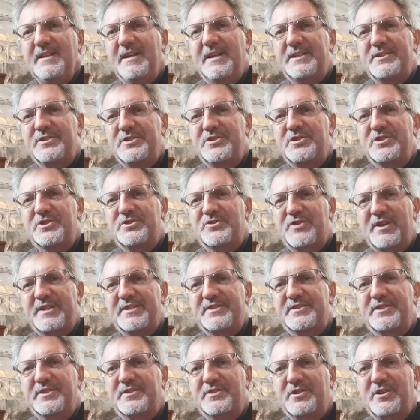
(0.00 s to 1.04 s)
and to just
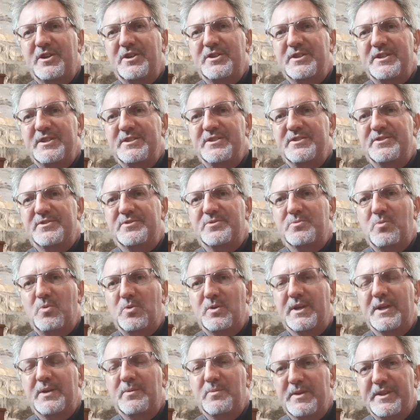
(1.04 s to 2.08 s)
trust that God is
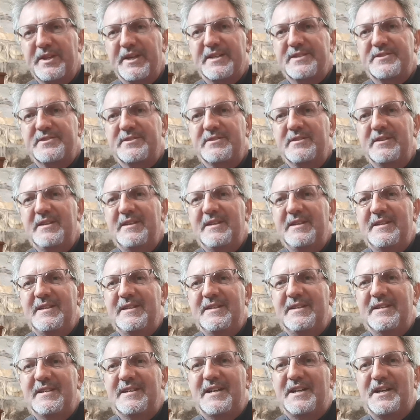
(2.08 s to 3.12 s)
walking with us.
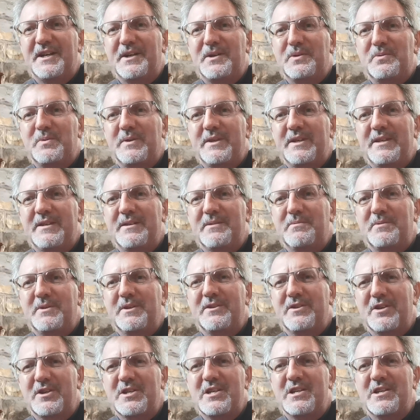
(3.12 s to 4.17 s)
We
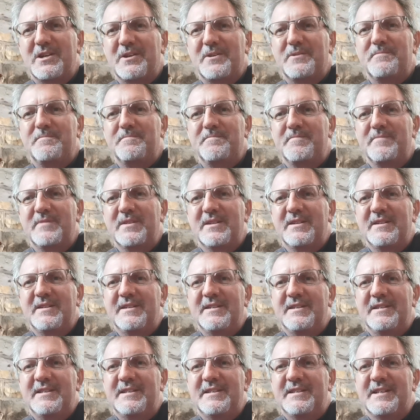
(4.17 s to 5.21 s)
are not alone.
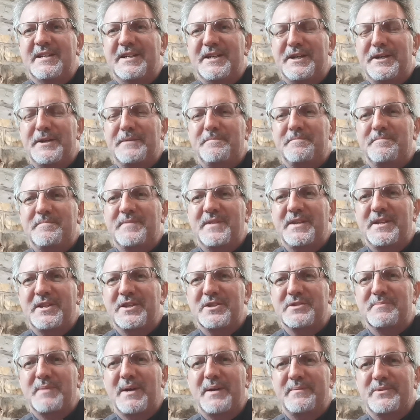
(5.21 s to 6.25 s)
In
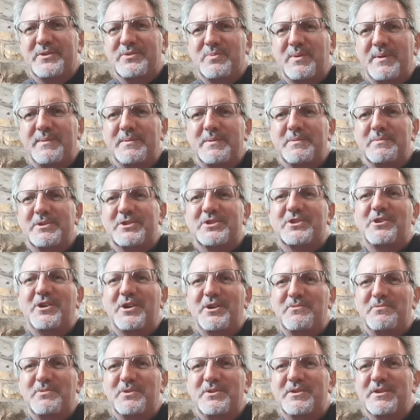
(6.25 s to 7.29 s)
those moments where we wish
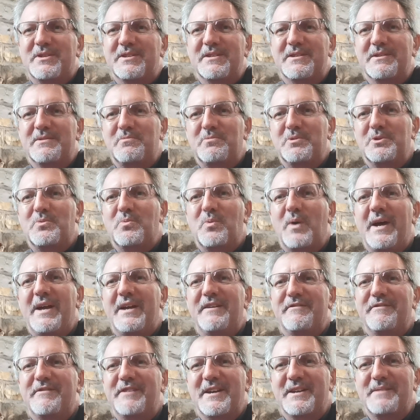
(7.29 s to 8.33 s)
God would
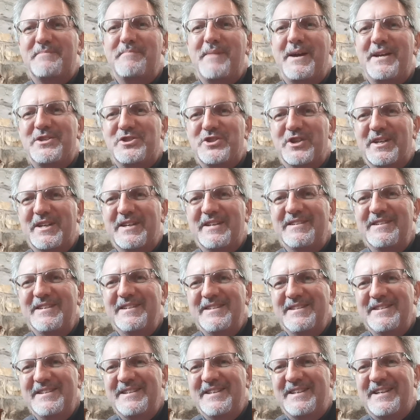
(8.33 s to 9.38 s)
wave that magic
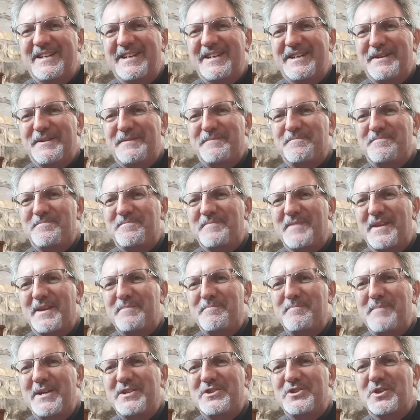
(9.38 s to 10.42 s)

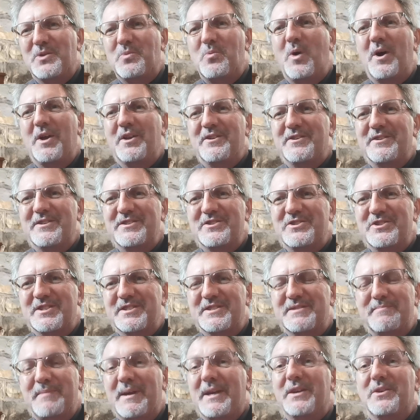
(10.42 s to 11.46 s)
wand and
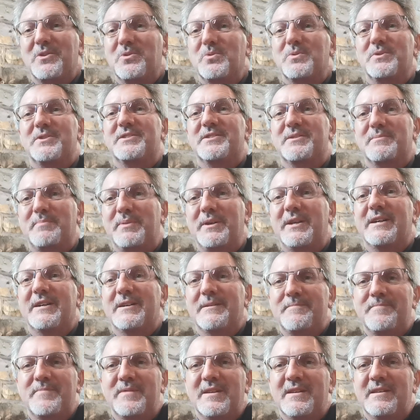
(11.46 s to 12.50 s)
just make it all
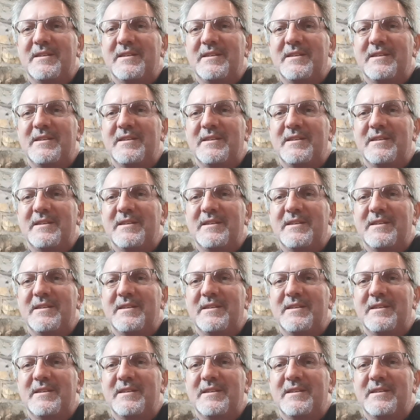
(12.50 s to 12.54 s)
disappear,